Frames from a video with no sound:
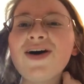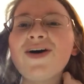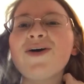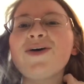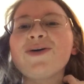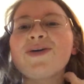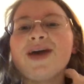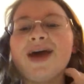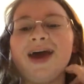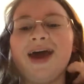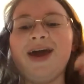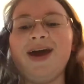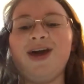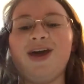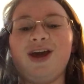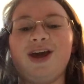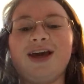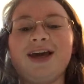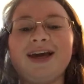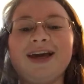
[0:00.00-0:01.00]

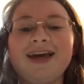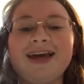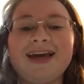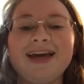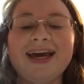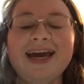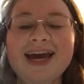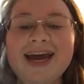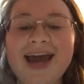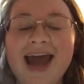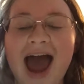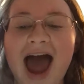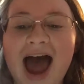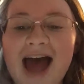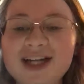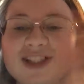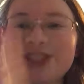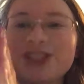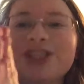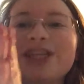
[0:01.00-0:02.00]
Okay, he
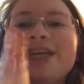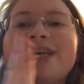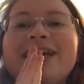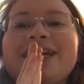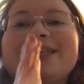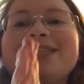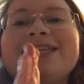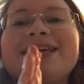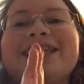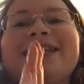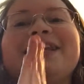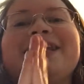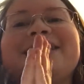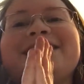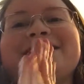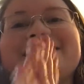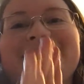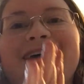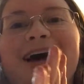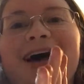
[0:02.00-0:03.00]
actually gets it
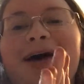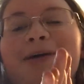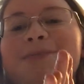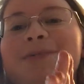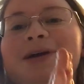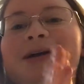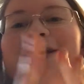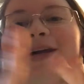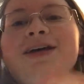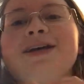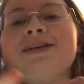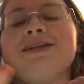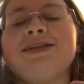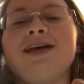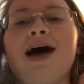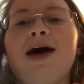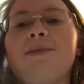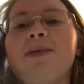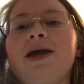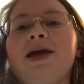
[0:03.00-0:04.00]
this time because,
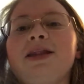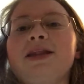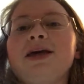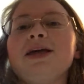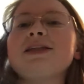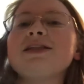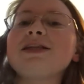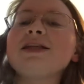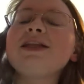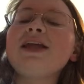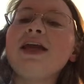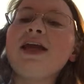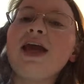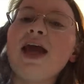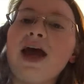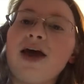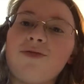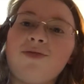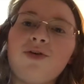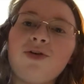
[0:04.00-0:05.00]
I mean, did he
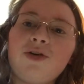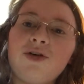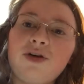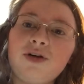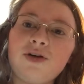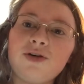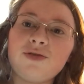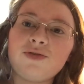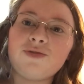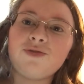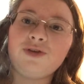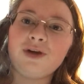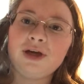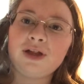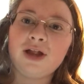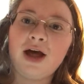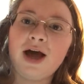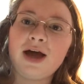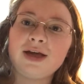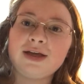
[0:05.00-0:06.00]
ever
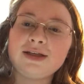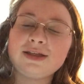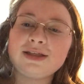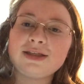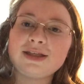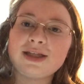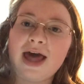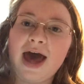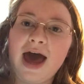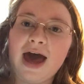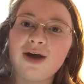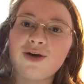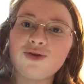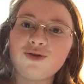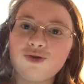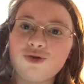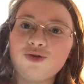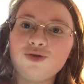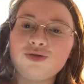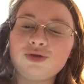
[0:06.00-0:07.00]
realize that
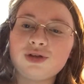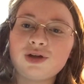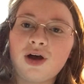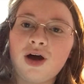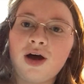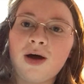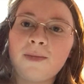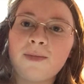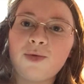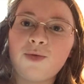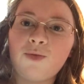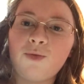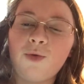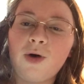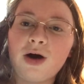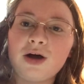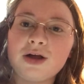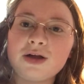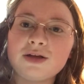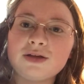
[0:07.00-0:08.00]
Usopp
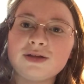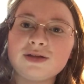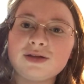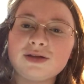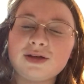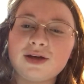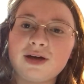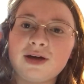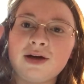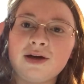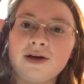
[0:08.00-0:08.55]
was,